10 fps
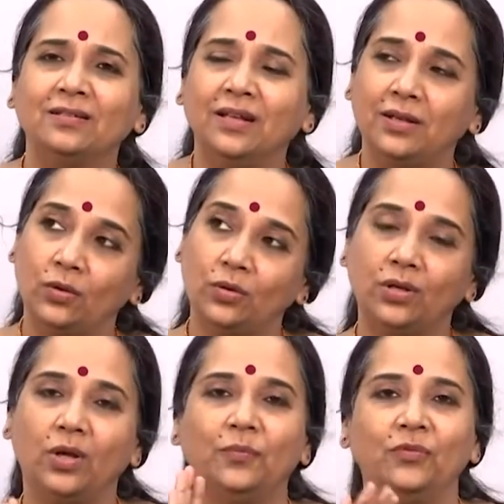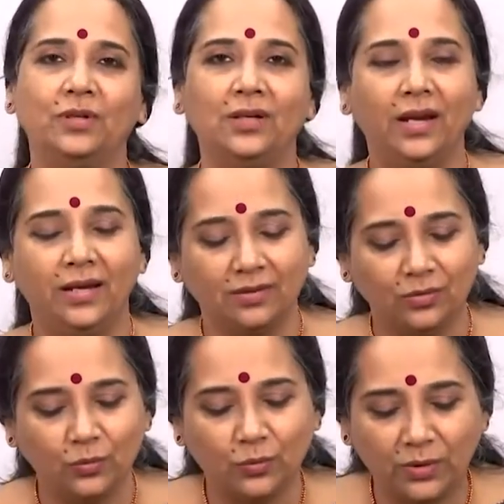Let our upward glide
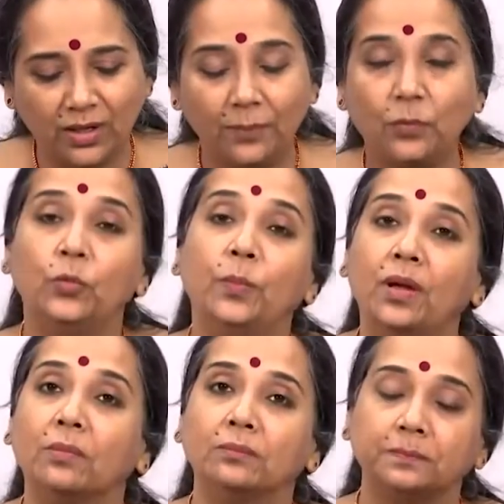to re to pa.